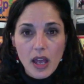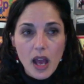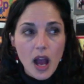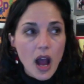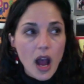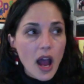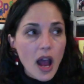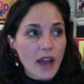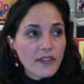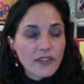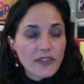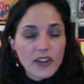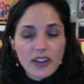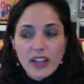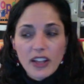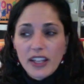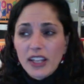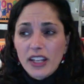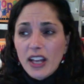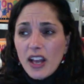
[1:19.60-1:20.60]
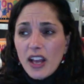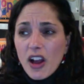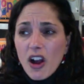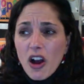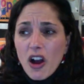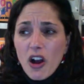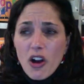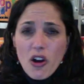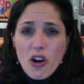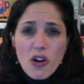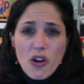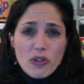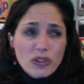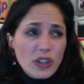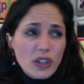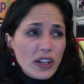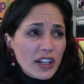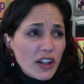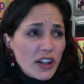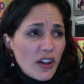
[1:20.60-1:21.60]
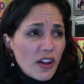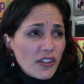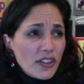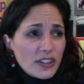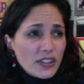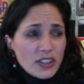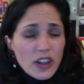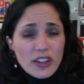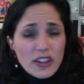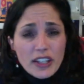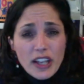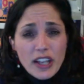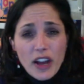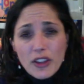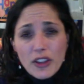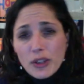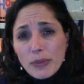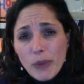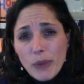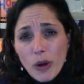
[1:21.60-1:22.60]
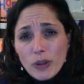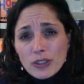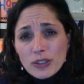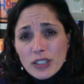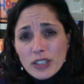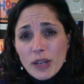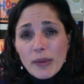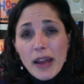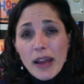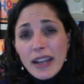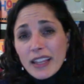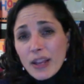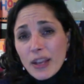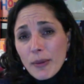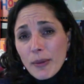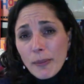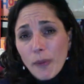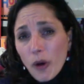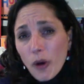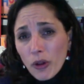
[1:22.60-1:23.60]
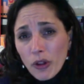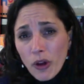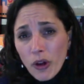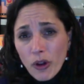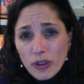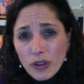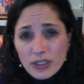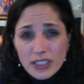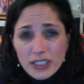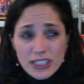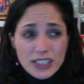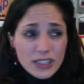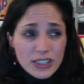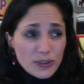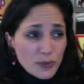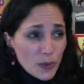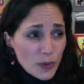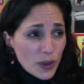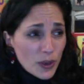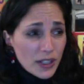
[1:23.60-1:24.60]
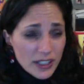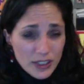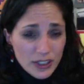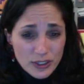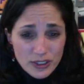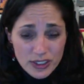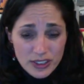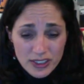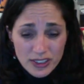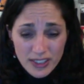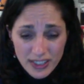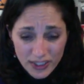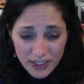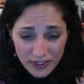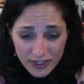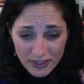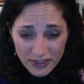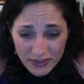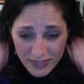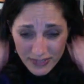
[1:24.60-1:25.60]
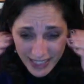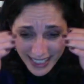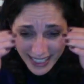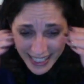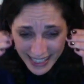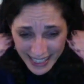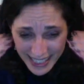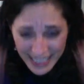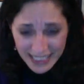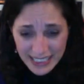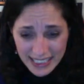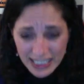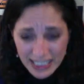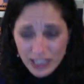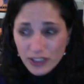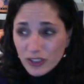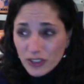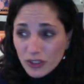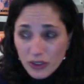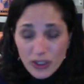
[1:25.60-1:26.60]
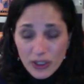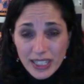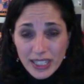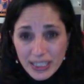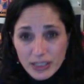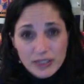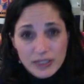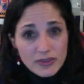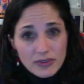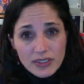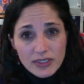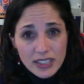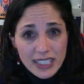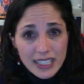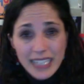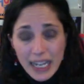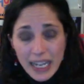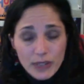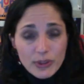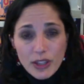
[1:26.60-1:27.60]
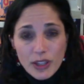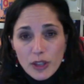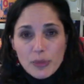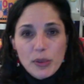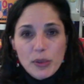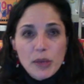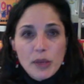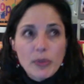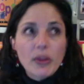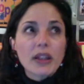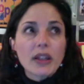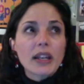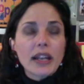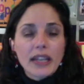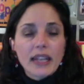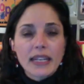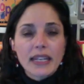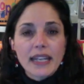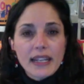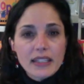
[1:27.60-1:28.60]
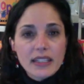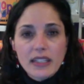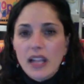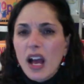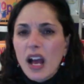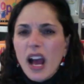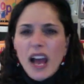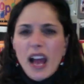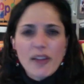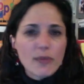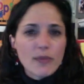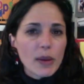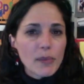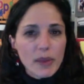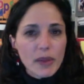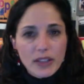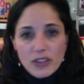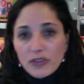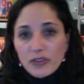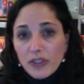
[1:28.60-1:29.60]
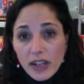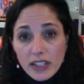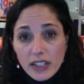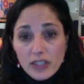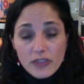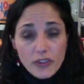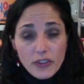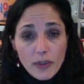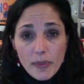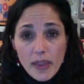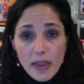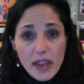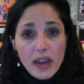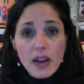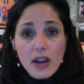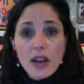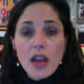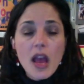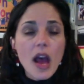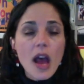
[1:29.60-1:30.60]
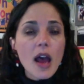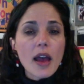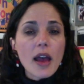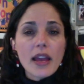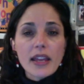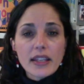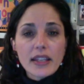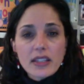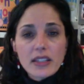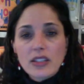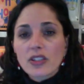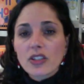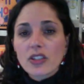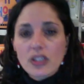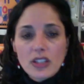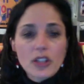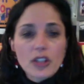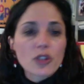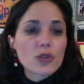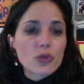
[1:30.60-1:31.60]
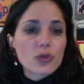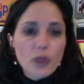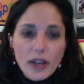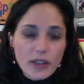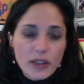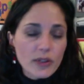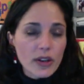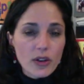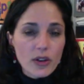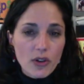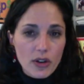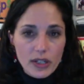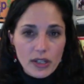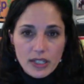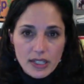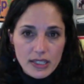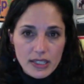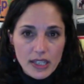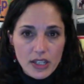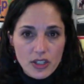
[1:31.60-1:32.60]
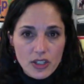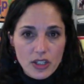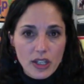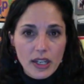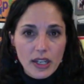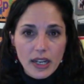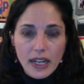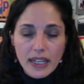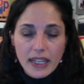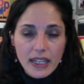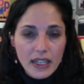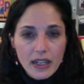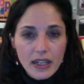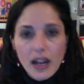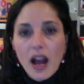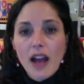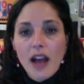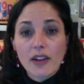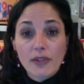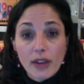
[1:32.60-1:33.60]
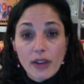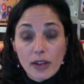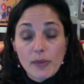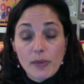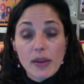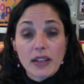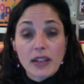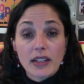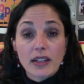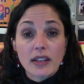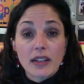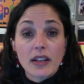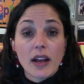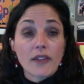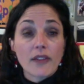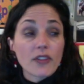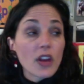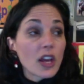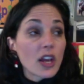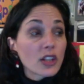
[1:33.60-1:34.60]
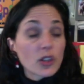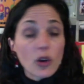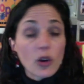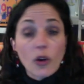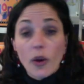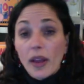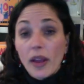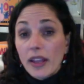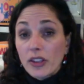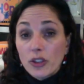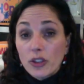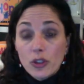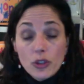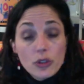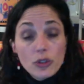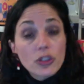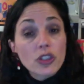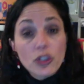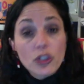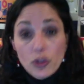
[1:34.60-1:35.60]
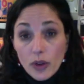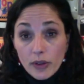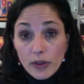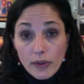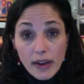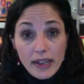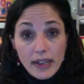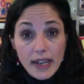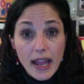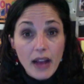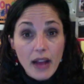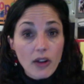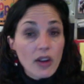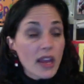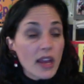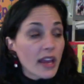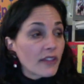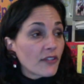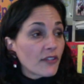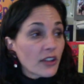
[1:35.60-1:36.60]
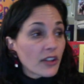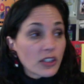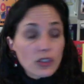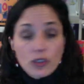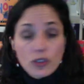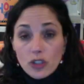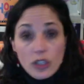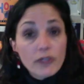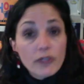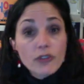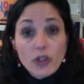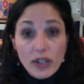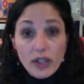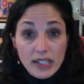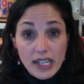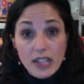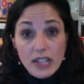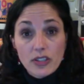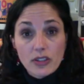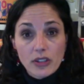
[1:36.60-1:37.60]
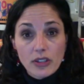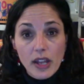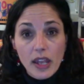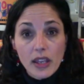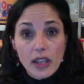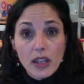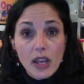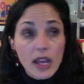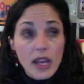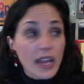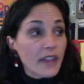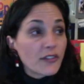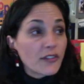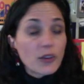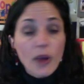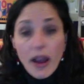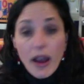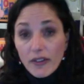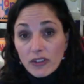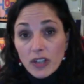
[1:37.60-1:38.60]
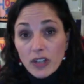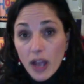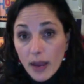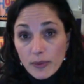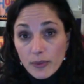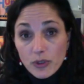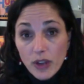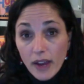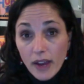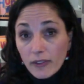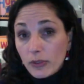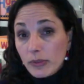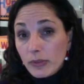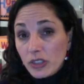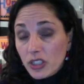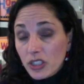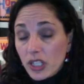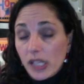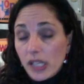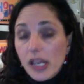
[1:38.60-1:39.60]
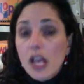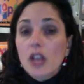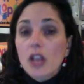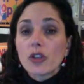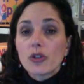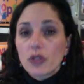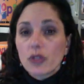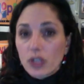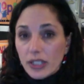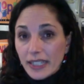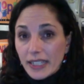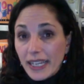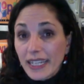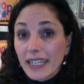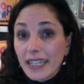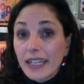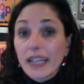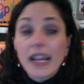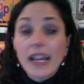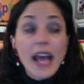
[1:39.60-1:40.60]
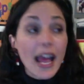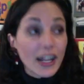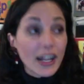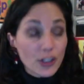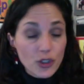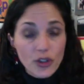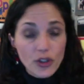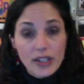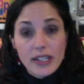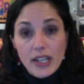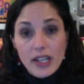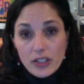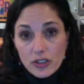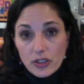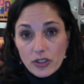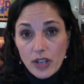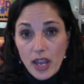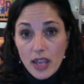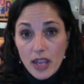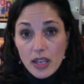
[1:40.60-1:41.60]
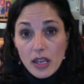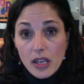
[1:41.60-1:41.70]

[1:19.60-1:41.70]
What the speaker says: I felt like, oh, look at all, there's all the other moles come out of their mole holes because you work, you're like this and you don't get to connect with other people. And I connected, I have my best friends from there. It's just a great, great organization and I cannot recommend it enough. So you should join right now. In fact, you should have joined yesterday. If you have a time travel machine, you should get in it and join yesterday.